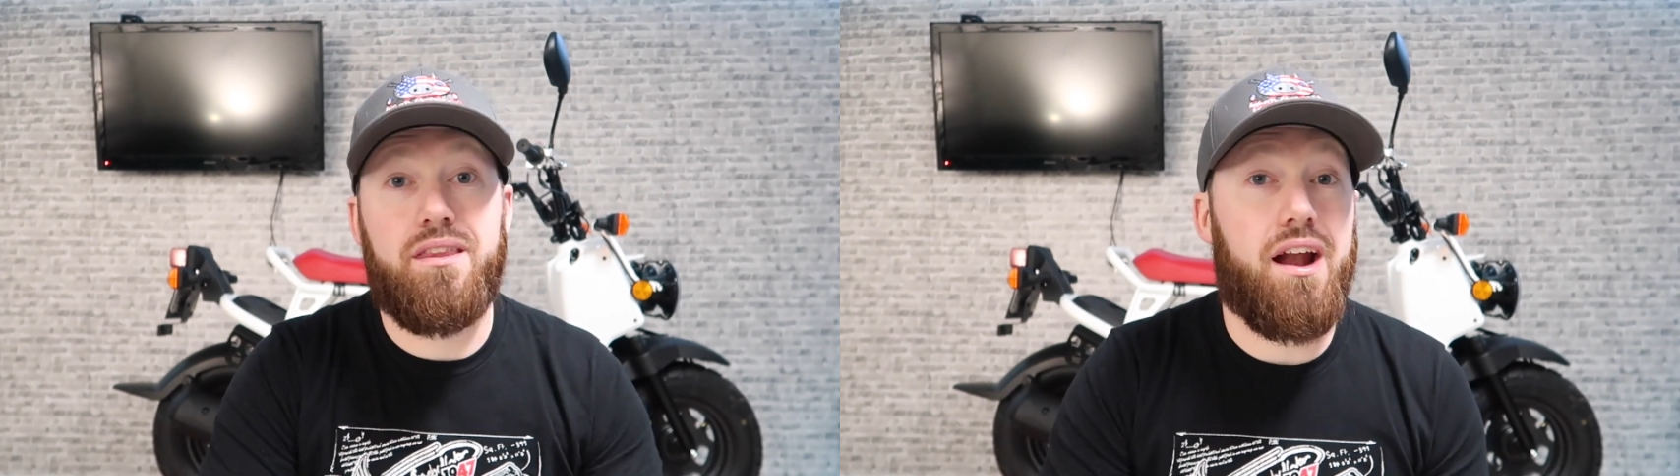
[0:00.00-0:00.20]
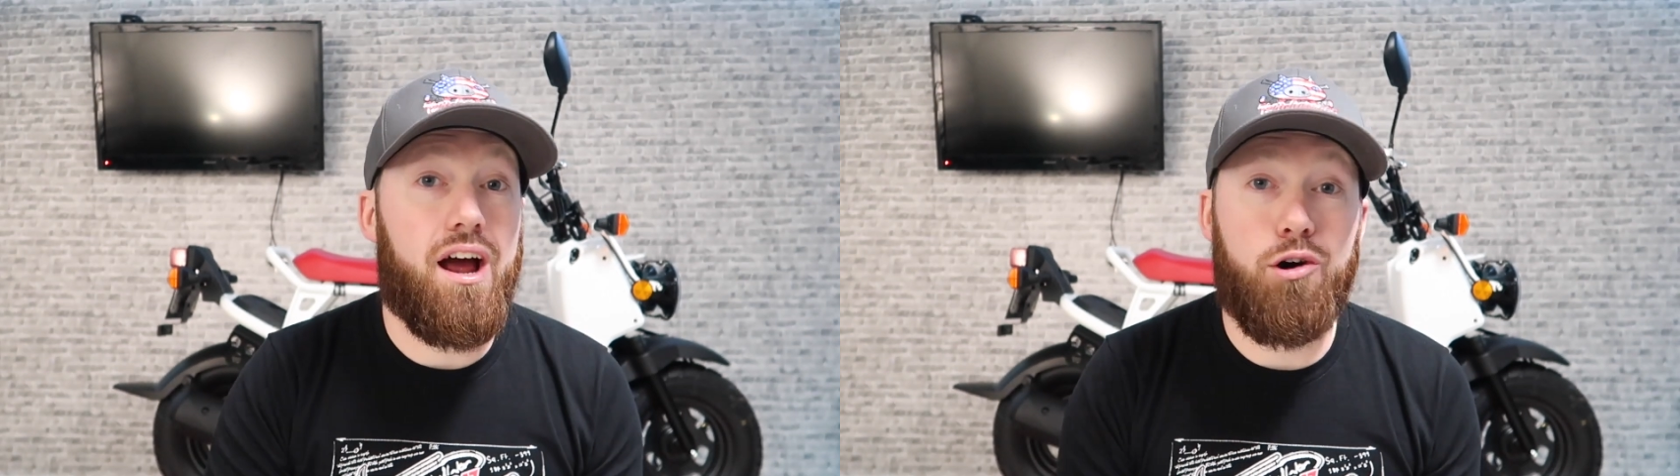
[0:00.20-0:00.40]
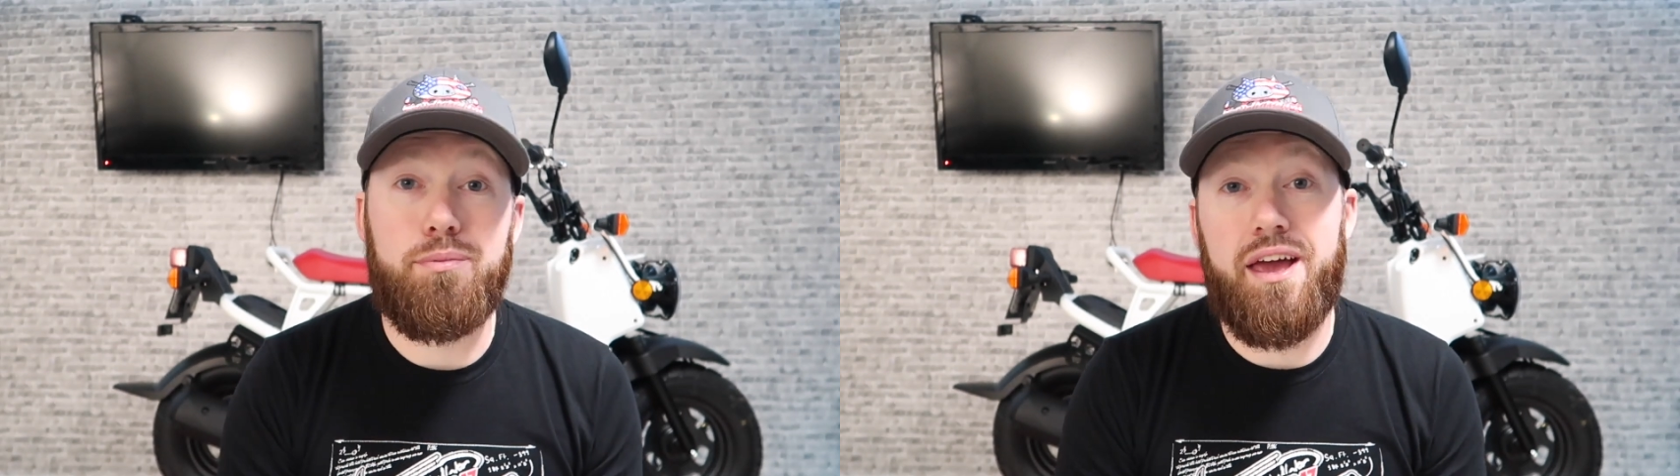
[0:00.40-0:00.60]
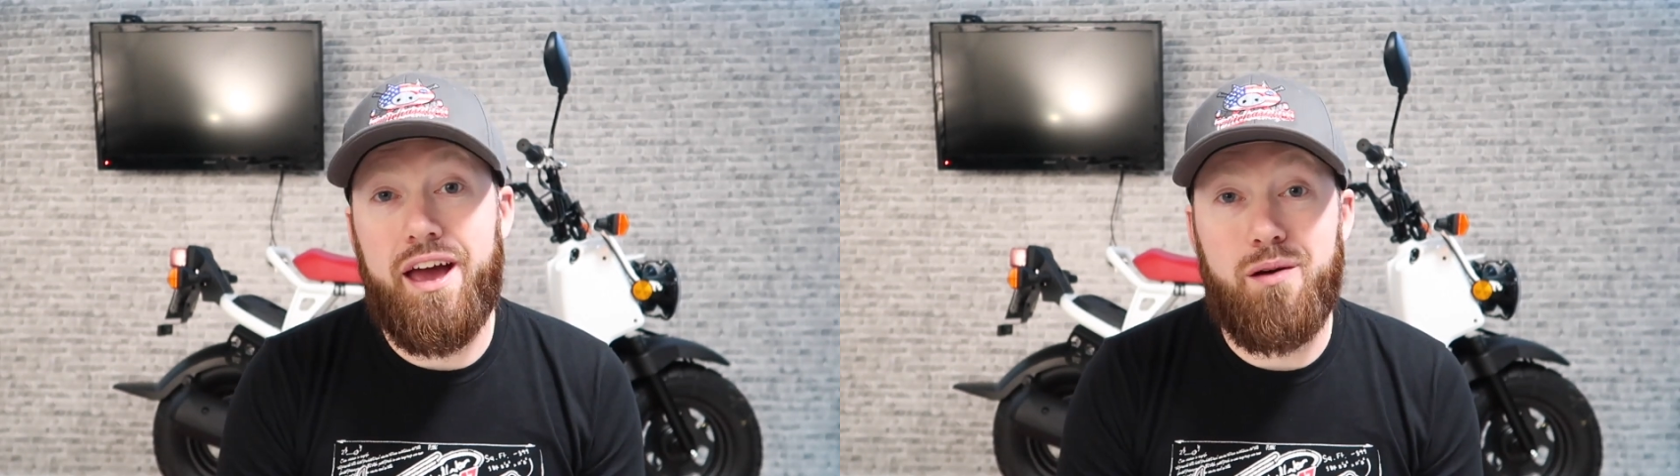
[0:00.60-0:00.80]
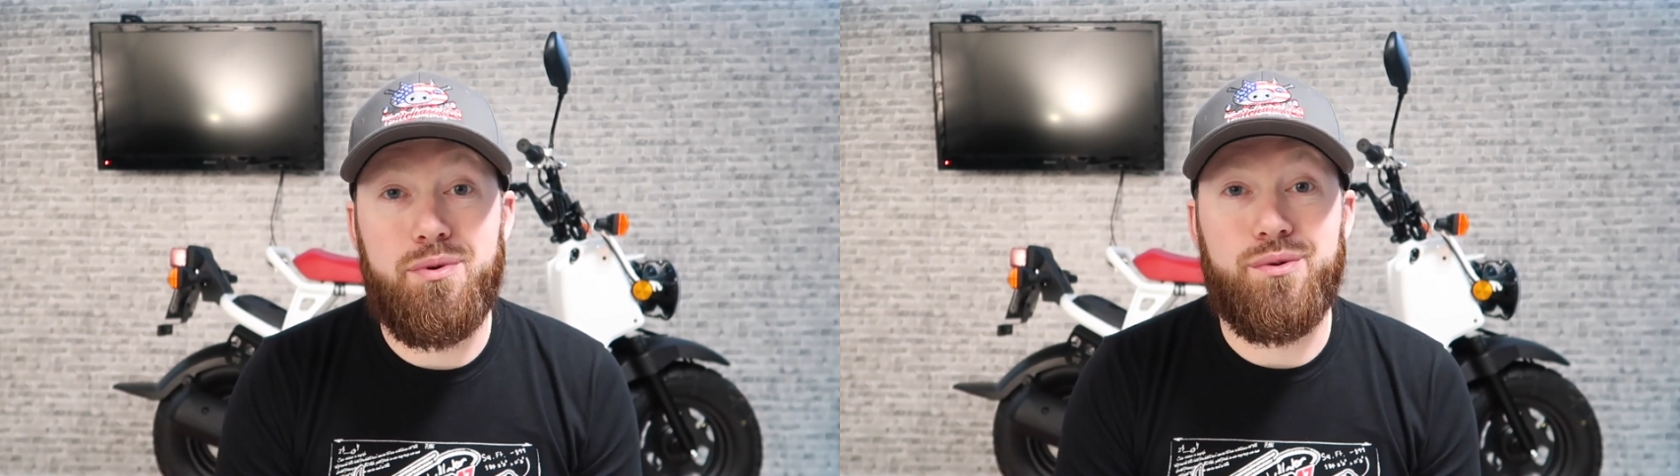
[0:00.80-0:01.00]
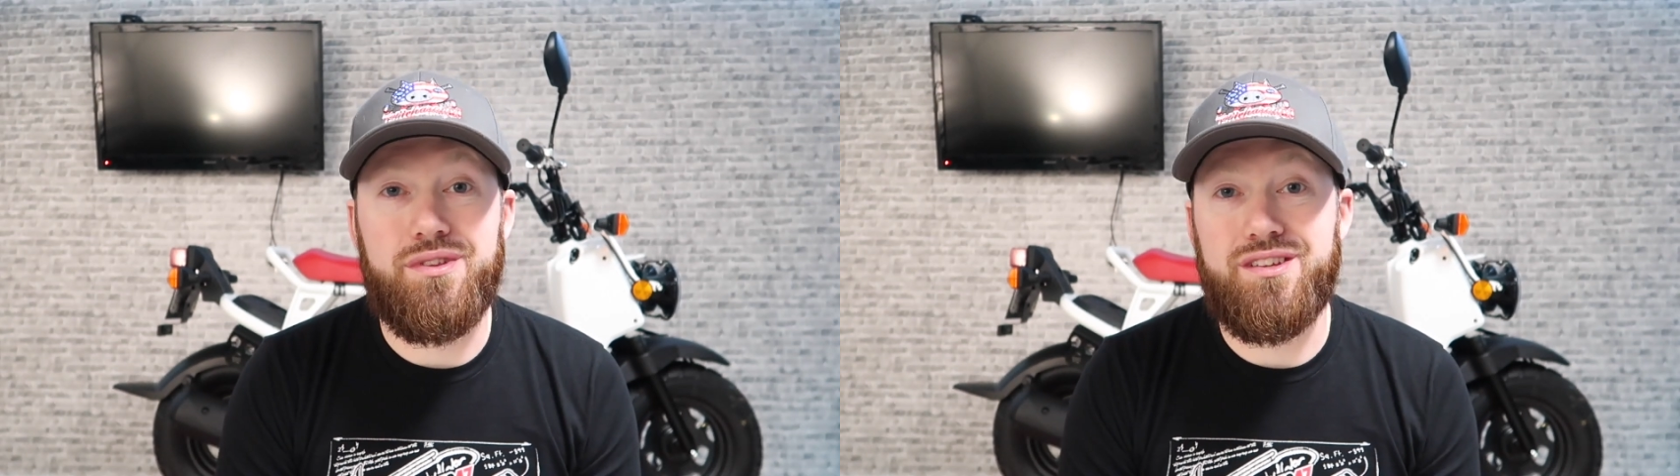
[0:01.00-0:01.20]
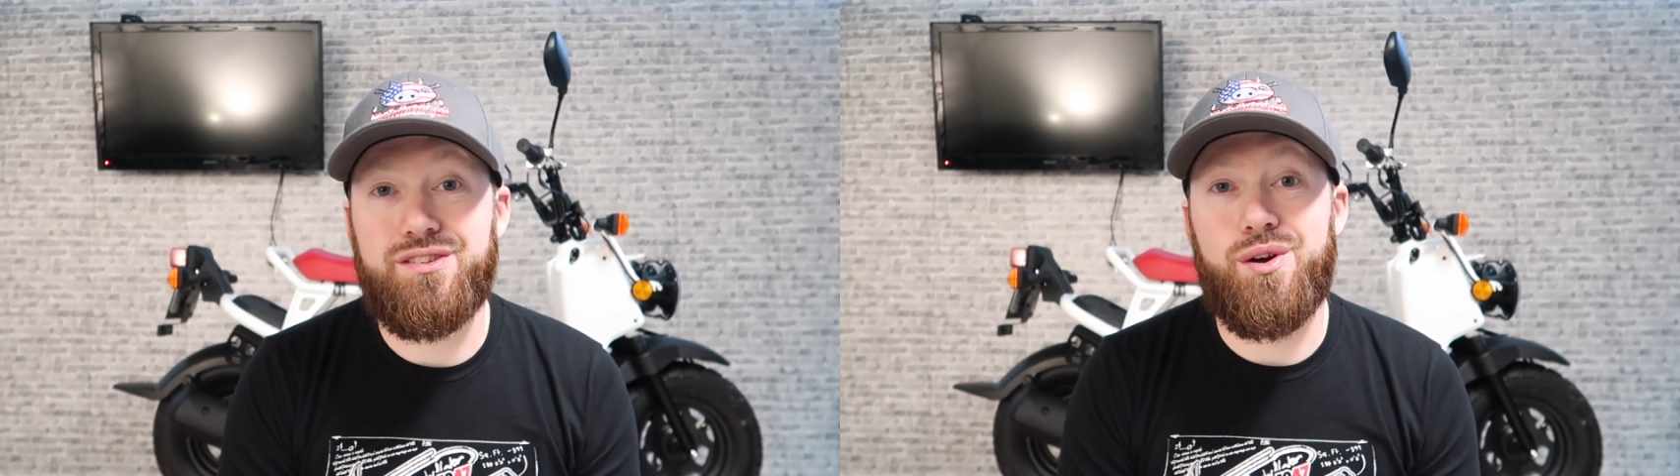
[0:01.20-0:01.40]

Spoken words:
then I will be happy with it.